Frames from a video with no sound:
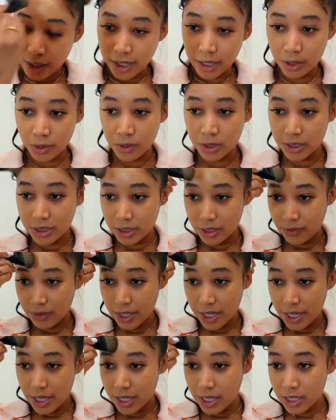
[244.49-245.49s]
I gotta go to
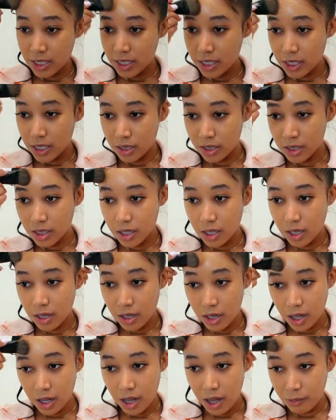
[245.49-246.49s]
CVS. Just got
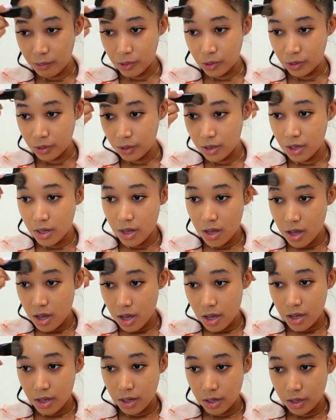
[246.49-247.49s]
a couple
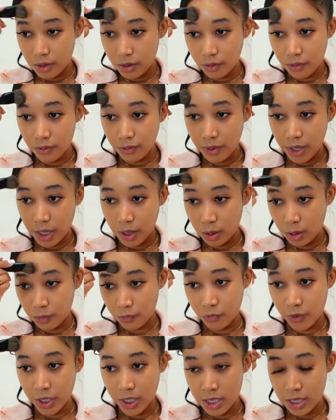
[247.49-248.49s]

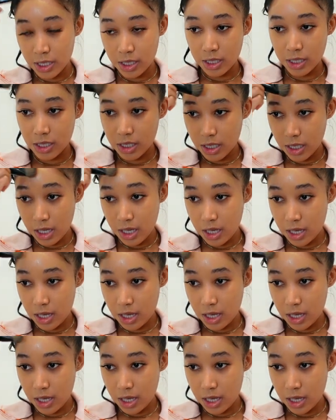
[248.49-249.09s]
random runs.